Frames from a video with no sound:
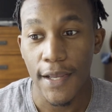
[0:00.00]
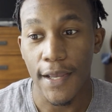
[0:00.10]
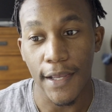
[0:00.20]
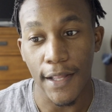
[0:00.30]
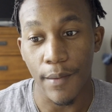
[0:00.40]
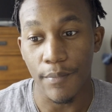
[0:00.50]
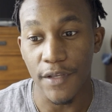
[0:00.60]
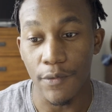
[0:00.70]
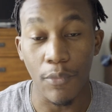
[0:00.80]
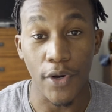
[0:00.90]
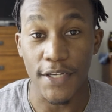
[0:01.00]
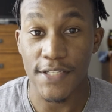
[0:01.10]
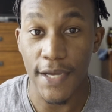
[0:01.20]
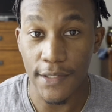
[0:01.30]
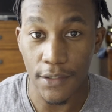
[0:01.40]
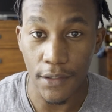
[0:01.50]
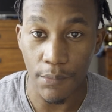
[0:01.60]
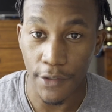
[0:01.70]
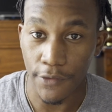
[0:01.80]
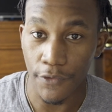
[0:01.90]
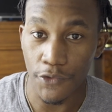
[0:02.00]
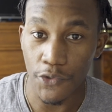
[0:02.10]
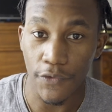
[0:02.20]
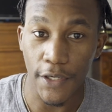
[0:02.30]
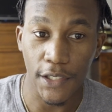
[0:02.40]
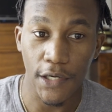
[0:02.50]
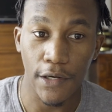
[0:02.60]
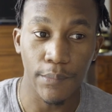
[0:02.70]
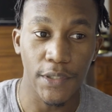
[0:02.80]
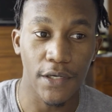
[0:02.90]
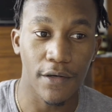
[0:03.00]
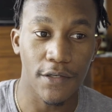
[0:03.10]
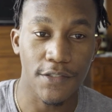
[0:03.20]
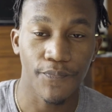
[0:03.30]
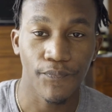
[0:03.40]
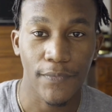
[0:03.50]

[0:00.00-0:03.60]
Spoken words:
and I'm even more excited about the future of Nikon, because